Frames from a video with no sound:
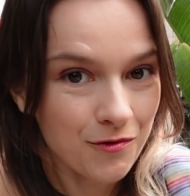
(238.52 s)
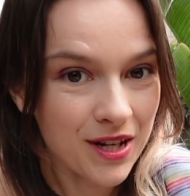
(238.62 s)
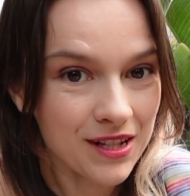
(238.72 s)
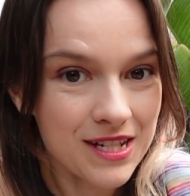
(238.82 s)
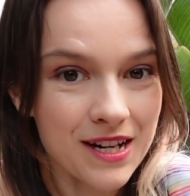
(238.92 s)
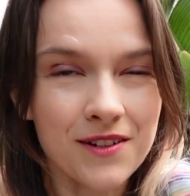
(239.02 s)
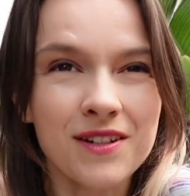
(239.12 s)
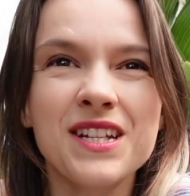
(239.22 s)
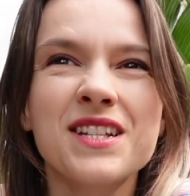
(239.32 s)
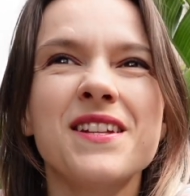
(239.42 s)
when the
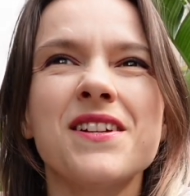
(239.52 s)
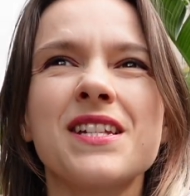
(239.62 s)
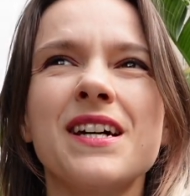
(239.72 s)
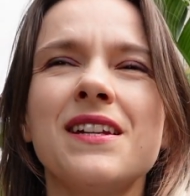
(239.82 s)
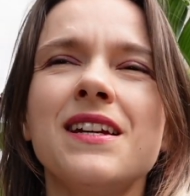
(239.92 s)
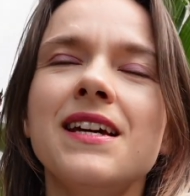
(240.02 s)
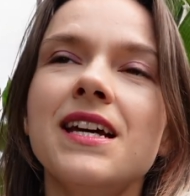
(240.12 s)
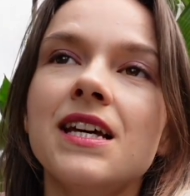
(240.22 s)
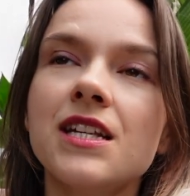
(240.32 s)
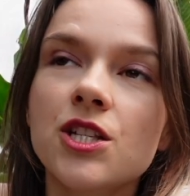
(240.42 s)
Saturn hits their sun.
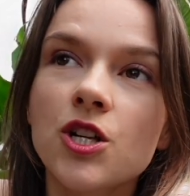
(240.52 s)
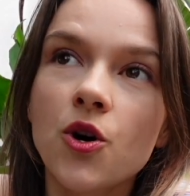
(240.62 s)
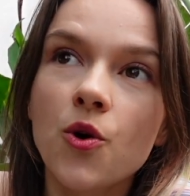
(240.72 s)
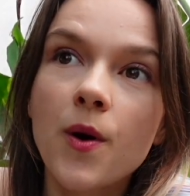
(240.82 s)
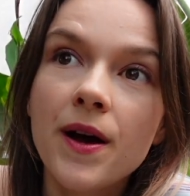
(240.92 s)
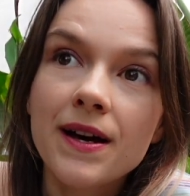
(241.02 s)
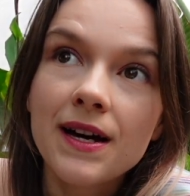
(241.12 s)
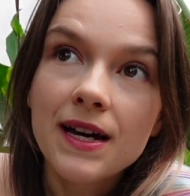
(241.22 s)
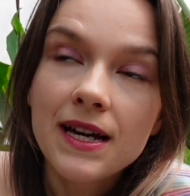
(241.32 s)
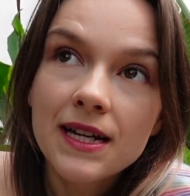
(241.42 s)
So
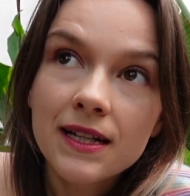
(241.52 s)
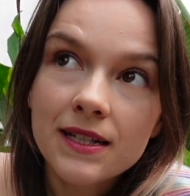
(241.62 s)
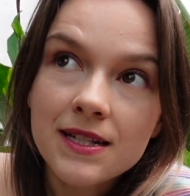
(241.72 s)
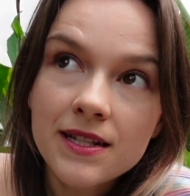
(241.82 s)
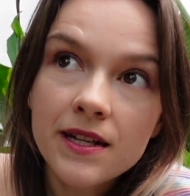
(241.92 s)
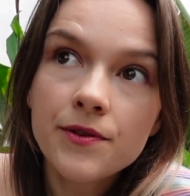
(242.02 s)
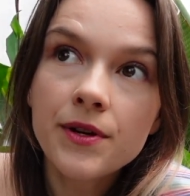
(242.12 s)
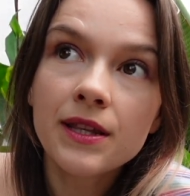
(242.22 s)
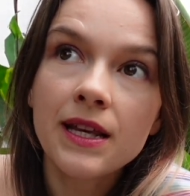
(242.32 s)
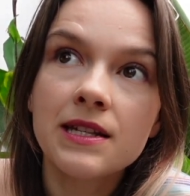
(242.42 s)

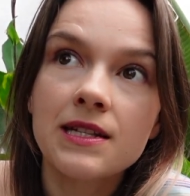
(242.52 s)
considering that